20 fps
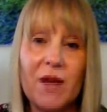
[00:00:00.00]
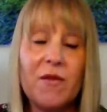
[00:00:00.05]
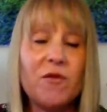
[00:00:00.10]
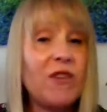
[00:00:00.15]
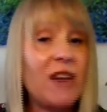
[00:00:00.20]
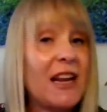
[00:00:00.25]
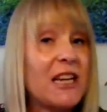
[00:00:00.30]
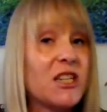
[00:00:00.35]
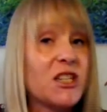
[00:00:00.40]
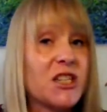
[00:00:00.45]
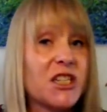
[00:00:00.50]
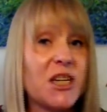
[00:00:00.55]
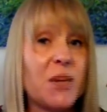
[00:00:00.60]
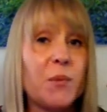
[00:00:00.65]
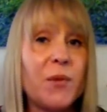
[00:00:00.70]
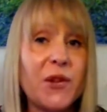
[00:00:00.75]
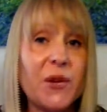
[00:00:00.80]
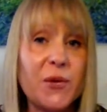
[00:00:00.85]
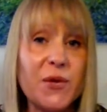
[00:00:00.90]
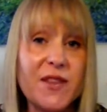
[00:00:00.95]
relationship
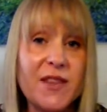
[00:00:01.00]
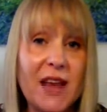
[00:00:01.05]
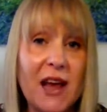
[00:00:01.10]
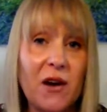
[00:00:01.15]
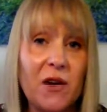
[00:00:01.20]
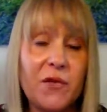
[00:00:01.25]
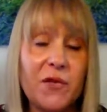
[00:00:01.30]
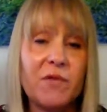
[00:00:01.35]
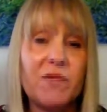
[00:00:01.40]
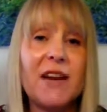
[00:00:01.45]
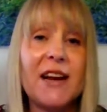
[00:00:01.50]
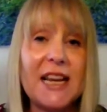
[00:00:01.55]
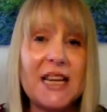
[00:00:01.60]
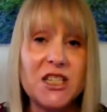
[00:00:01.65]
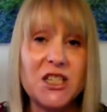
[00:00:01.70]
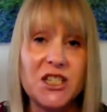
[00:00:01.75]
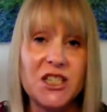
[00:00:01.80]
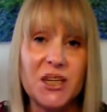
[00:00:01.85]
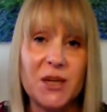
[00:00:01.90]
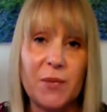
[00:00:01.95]
with yourself and
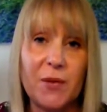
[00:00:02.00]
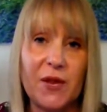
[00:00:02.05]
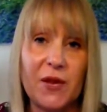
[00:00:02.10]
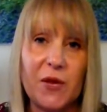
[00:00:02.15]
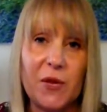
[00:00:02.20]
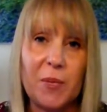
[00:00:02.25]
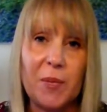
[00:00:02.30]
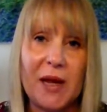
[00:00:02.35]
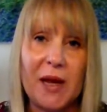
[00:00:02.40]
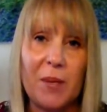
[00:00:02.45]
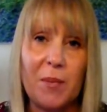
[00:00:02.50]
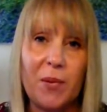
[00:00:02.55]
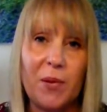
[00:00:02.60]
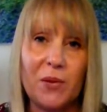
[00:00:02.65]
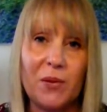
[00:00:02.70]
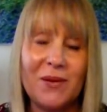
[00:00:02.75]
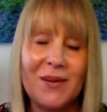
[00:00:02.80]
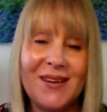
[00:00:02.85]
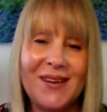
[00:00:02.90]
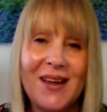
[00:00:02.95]
relationship with other
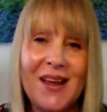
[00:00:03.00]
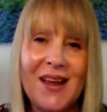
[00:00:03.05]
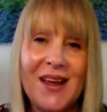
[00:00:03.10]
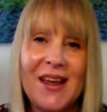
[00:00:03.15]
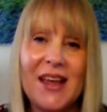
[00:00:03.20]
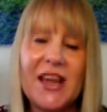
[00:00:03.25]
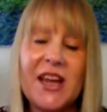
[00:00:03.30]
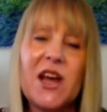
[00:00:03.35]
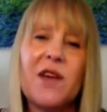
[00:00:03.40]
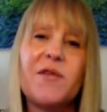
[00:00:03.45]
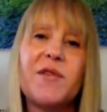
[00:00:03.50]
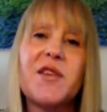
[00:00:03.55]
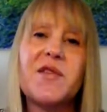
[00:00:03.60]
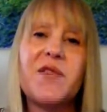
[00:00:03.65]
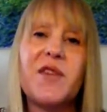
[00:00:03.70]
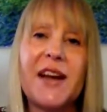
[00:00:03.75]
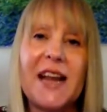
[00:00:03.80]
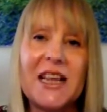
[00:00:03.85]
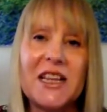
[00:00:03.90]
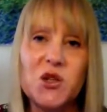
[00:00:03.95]
people. It covers
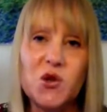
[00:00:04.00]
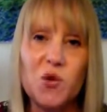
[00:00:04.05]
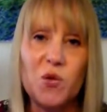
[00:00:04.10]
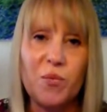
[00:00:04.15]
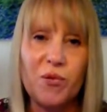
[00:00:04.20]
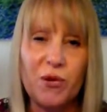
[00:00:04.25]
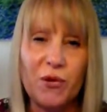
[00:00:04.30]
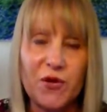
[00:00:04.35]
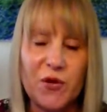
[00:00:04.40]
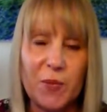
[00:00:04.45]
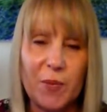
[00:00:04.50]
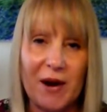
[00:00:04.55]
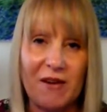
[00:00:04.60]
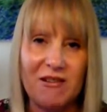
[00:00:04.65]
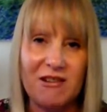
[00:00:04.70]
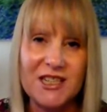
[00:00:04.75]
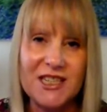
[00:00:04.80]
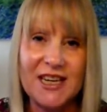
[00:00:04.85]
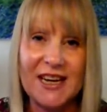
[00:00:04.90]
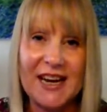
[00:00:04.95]
financial
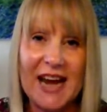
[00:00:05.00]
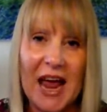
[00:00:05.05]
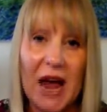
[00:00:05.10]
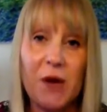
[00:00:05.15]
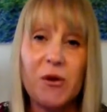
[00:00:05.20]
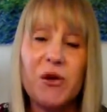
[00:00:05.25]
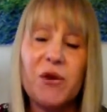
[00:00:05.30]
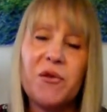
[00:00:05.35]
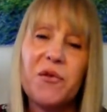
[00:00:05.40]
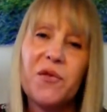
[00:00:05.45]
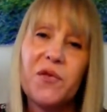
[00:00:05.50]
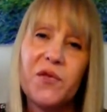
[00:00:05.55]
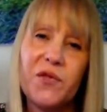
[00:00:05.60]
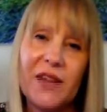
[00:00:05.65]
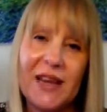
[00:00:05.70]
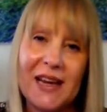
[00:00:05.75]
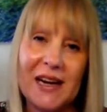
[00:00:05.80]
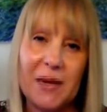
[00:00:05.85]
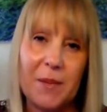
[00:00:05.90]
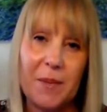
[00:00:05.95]
prosperity and how you feel